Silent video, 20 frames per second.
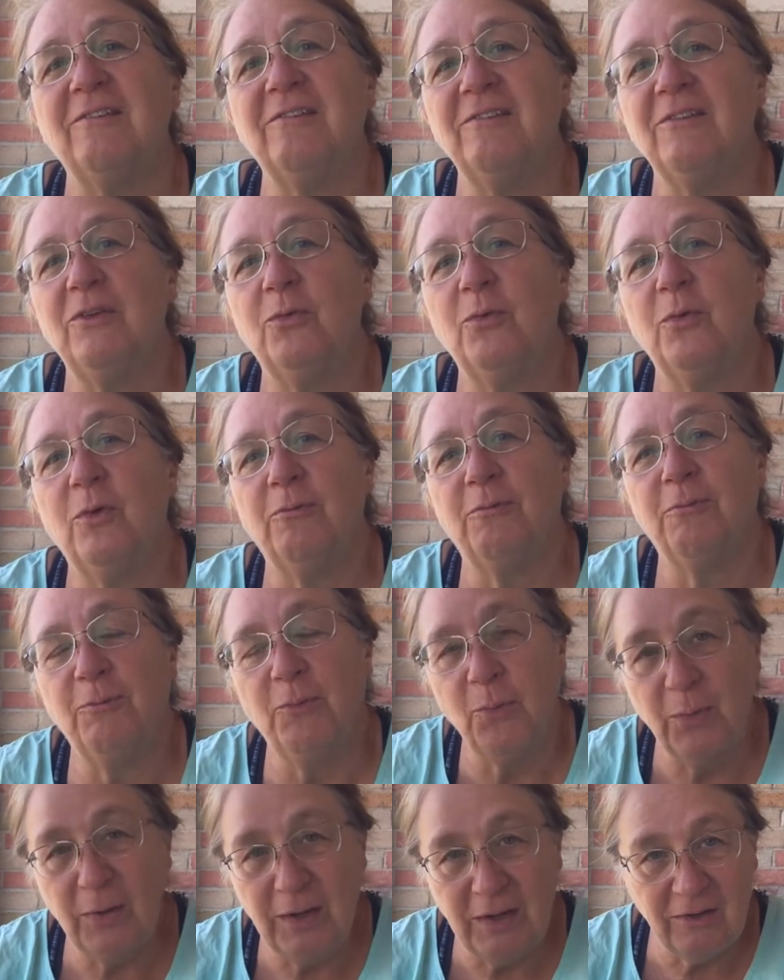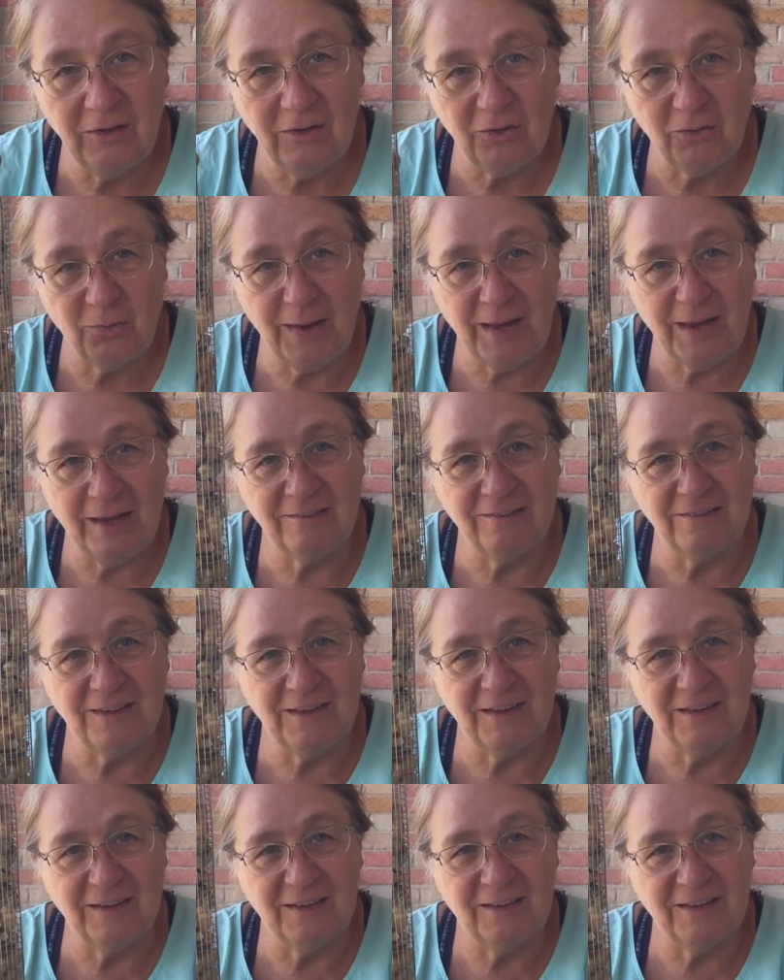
you avoid attracting